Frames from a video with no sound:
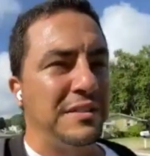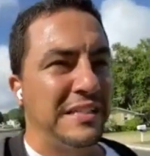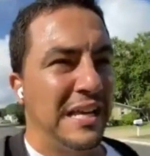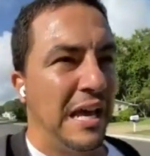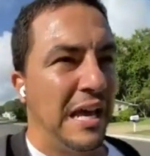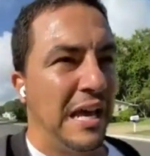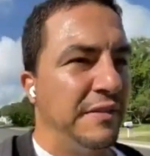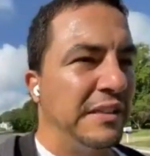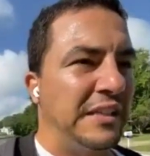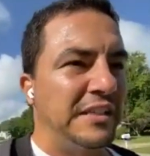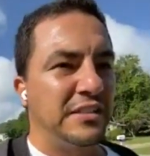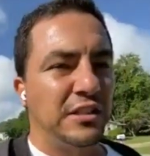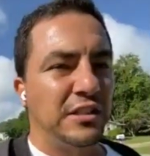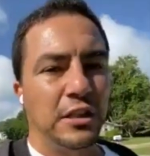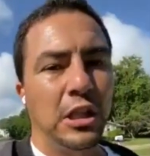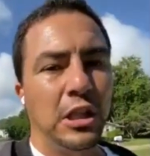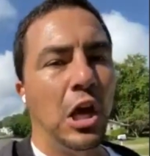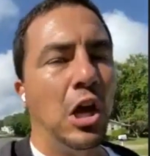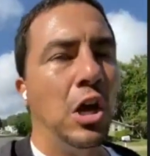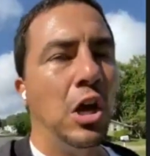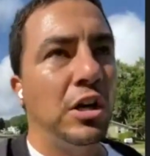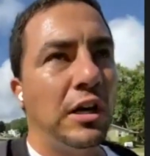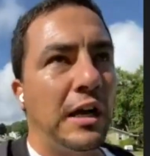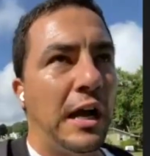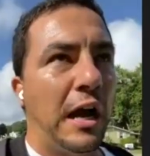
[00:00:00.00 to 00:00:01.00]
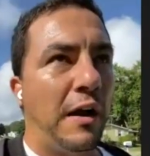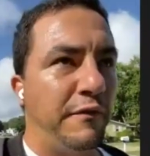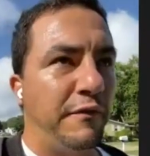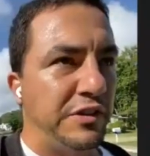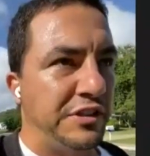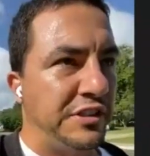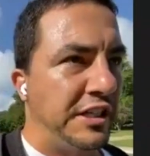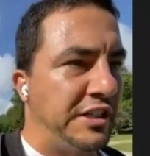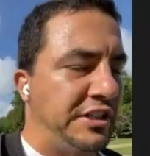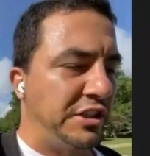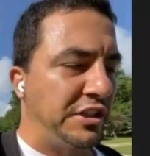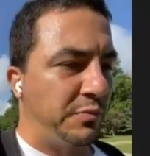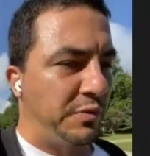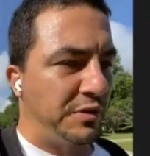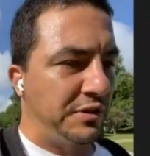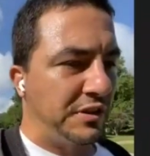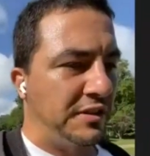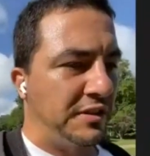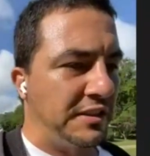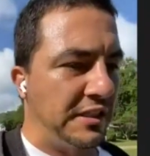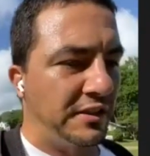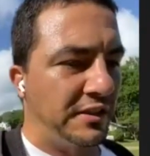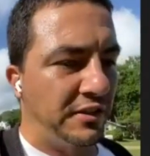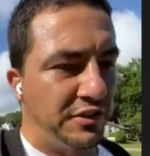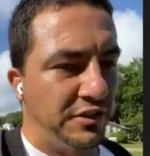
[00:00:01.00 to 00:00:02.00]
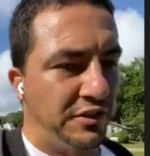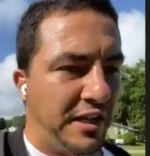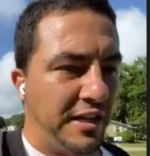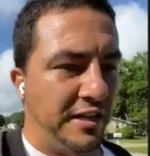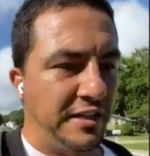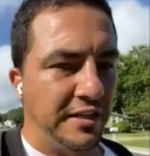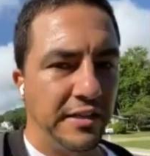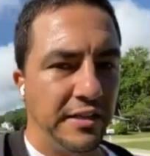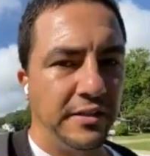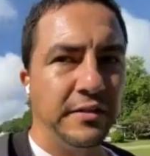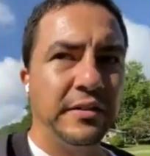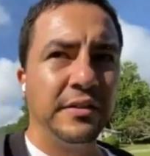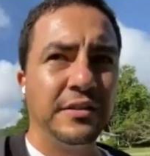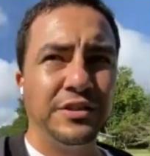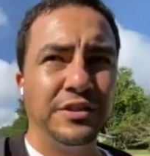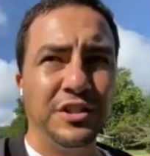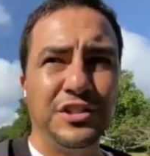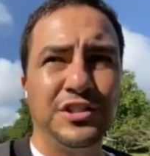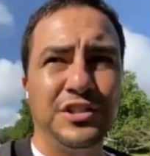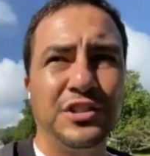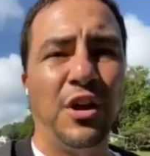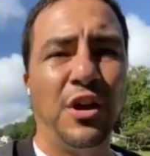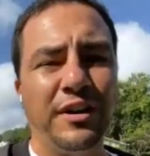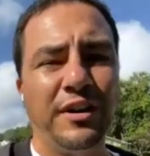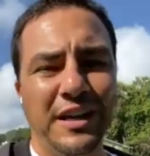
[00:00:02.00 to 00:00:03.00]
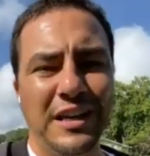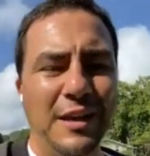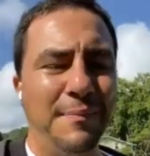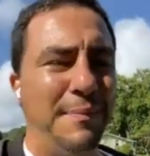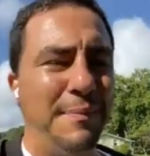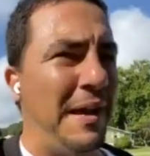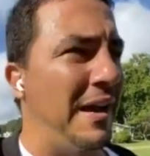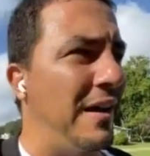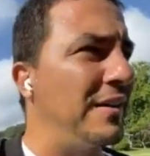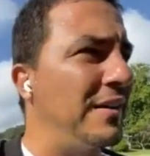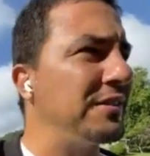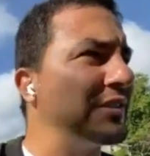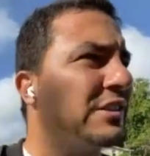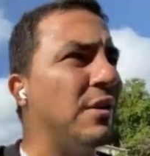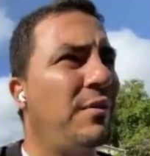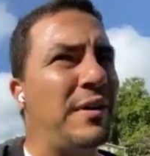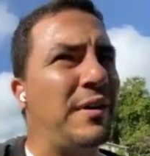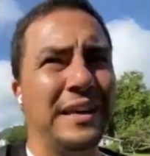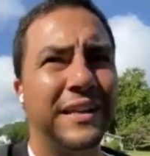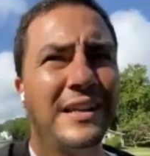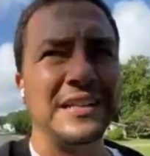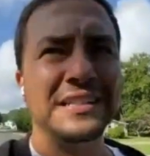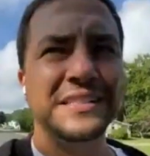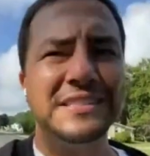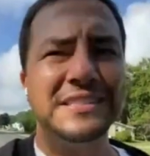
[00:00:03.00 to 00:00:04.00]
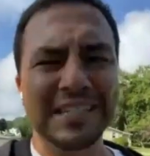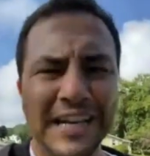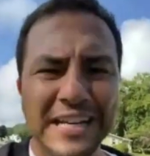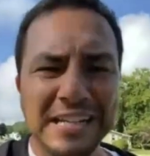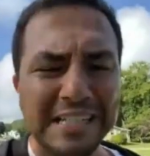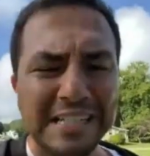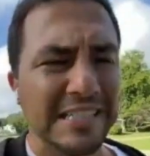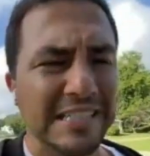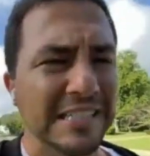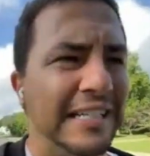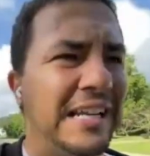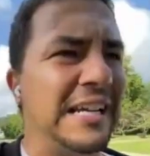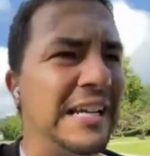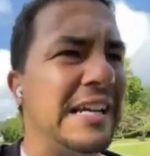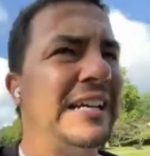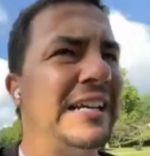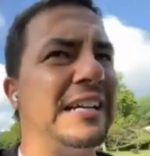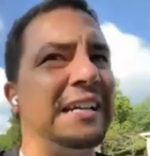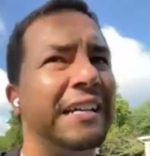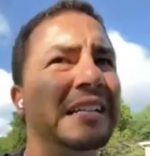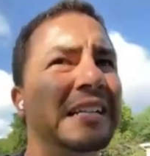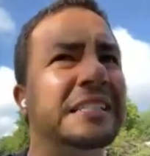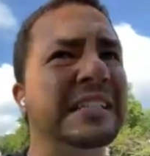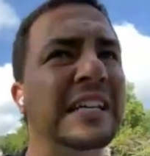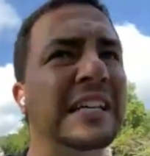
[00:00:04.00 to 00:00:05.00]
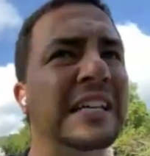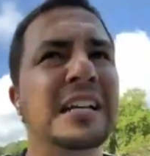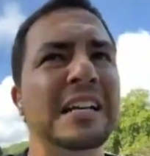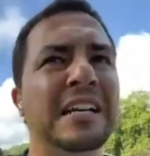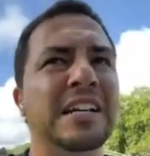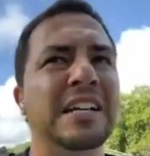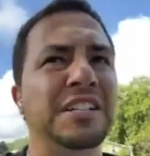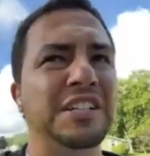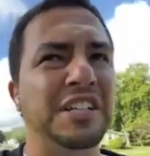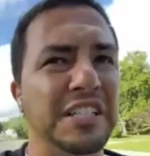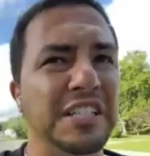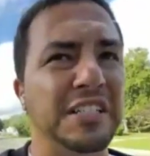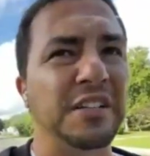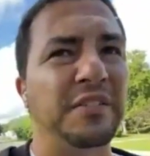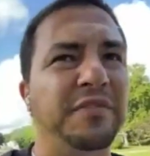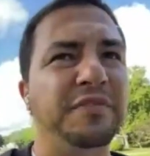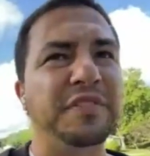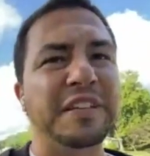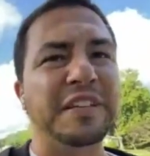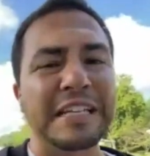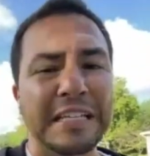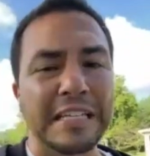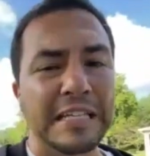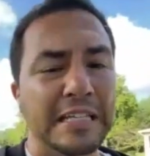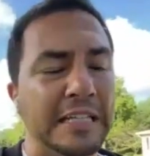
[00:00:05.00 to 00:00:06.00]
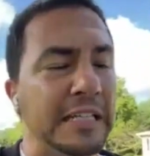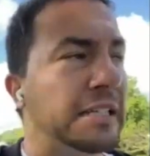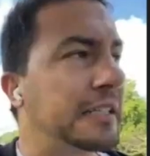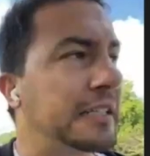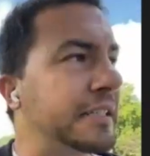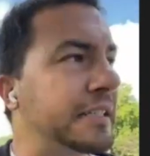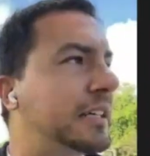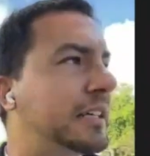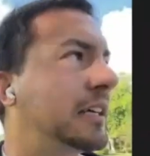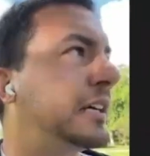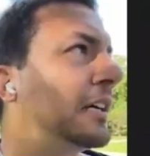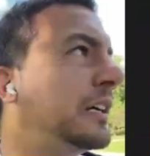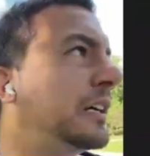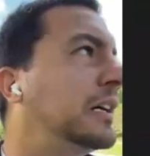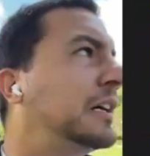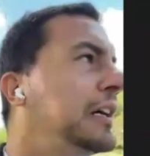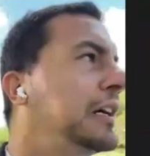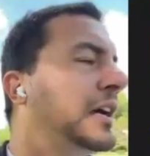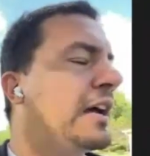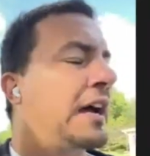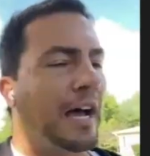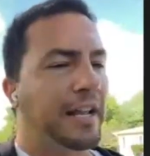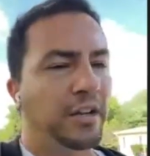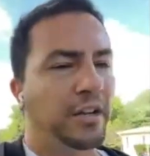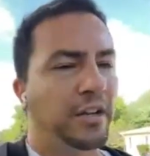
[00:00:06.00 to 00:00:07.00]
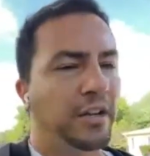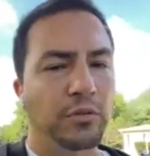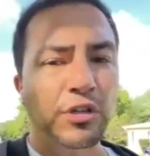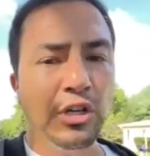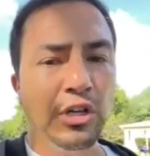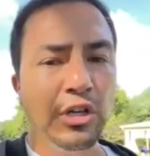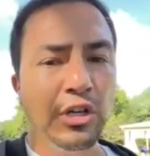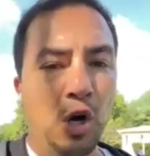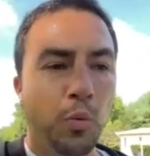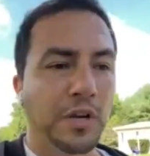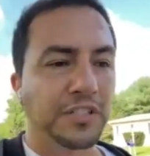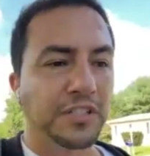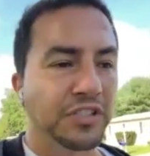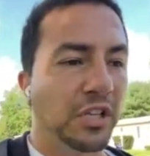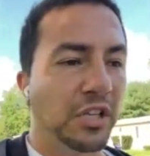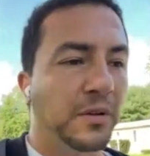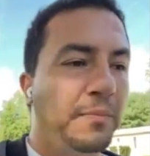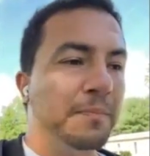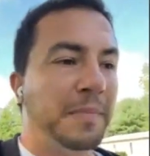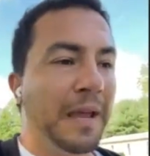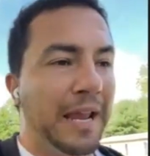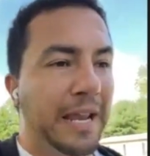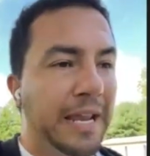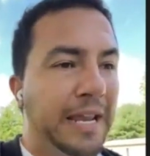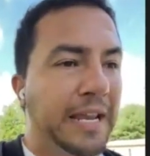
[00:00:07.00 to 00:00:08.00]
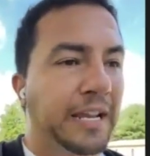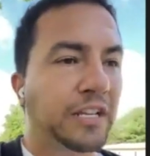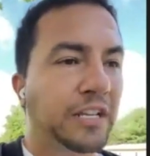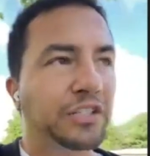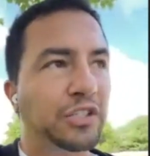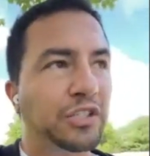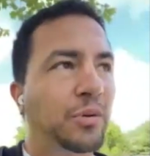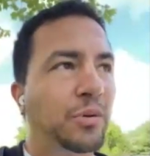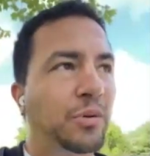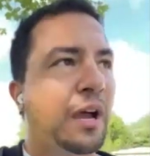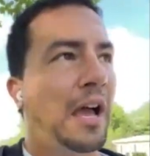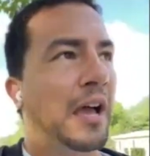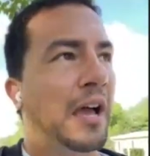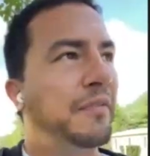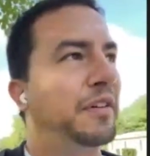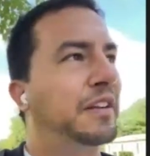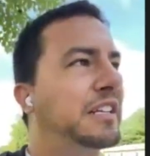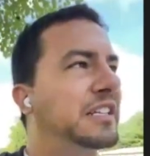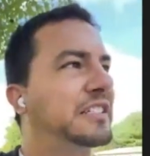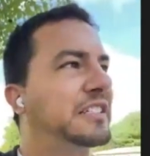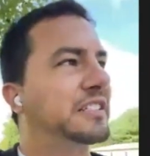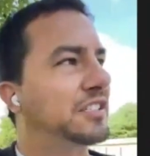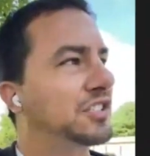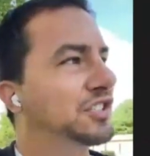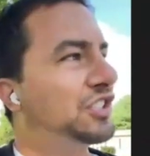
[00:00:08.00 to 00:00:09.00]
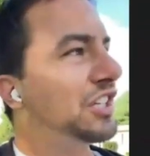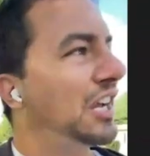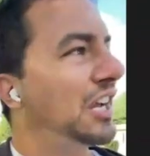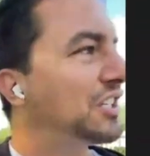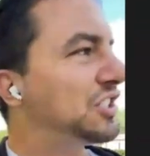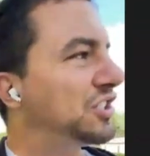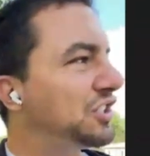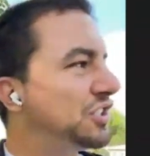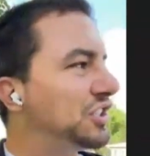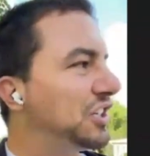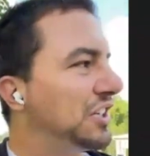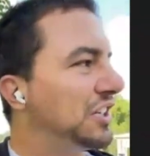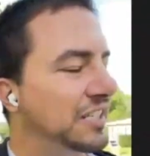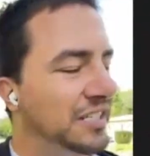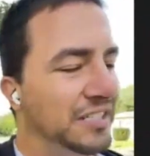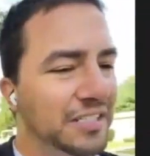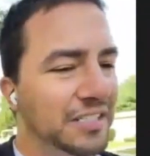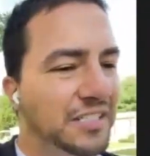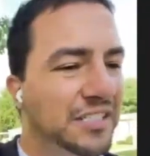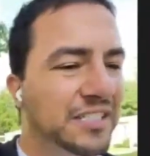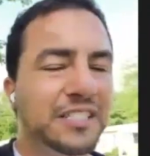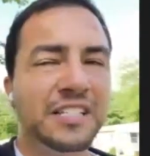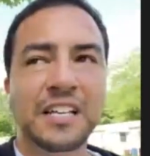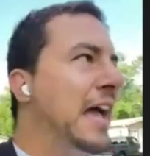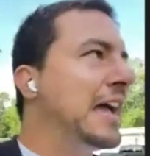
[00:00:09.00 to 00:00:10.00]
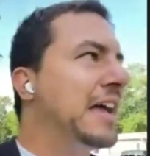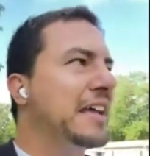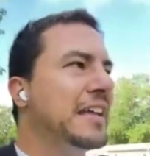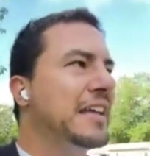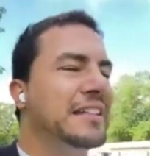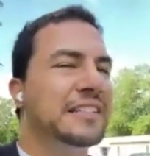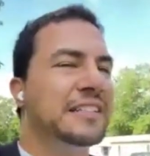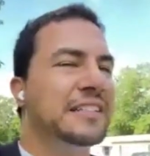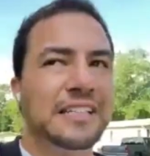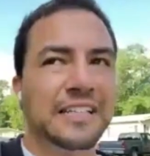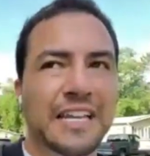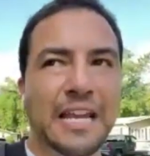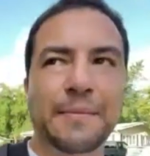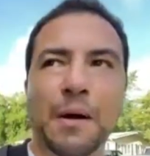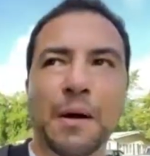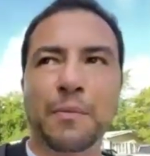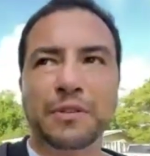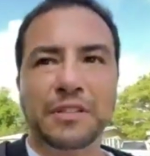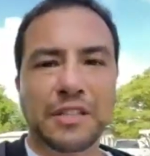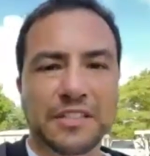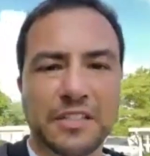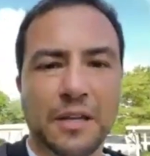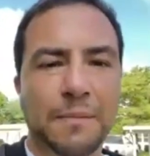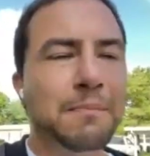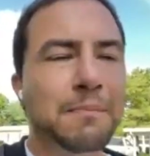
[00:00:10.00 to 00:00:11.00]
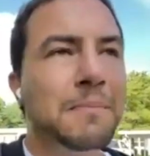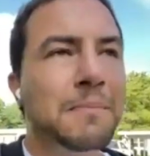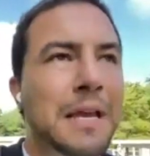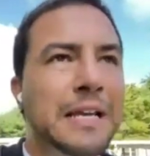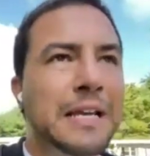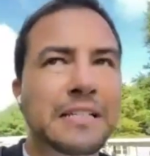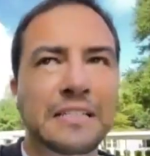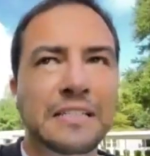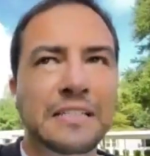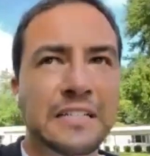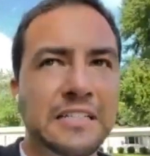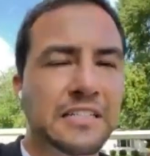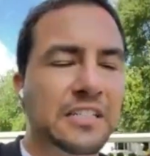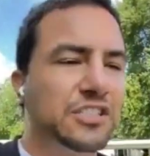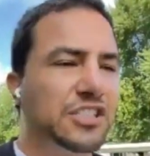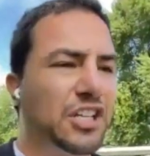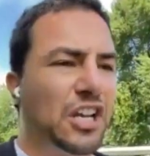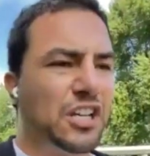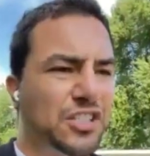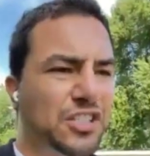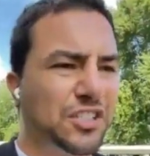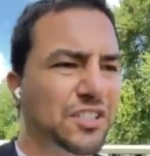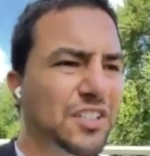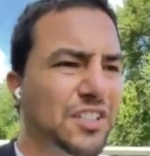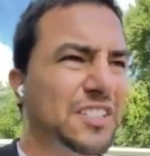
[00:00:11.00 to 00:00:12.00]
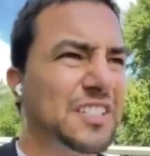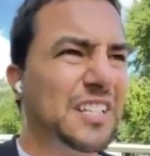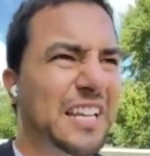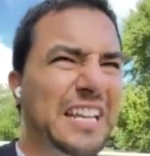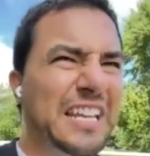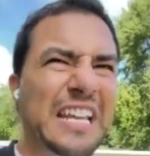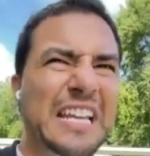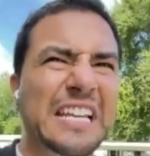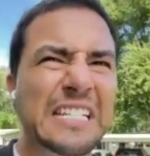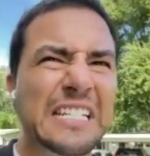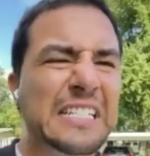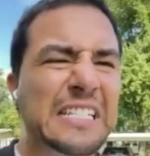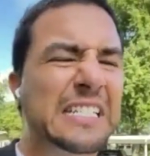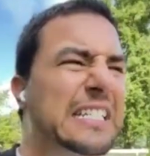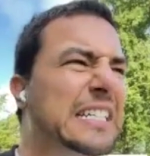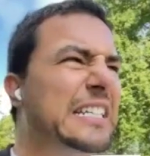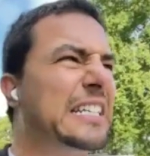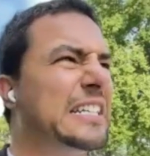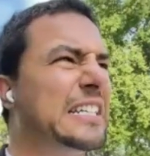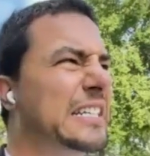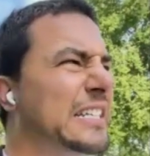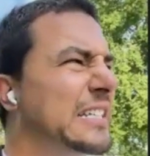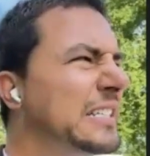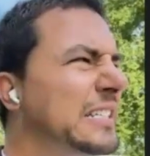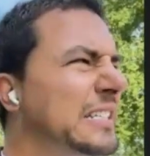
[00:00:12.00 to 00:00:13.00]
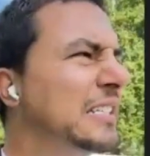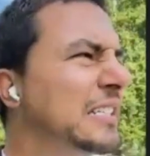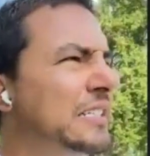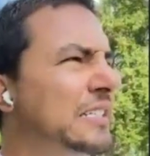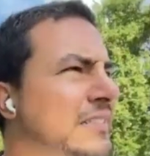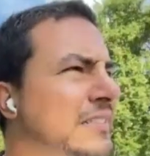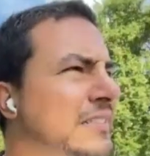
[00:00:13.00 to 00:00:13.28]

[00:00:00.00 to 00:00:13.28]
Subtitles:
So I was having this long conversation with it the other day and just talking about, oh, I got a date tonight. She's a vegan. I don't know what to make. Do you have any suggestions? And it came out with this amazing suggestion, this like Indian,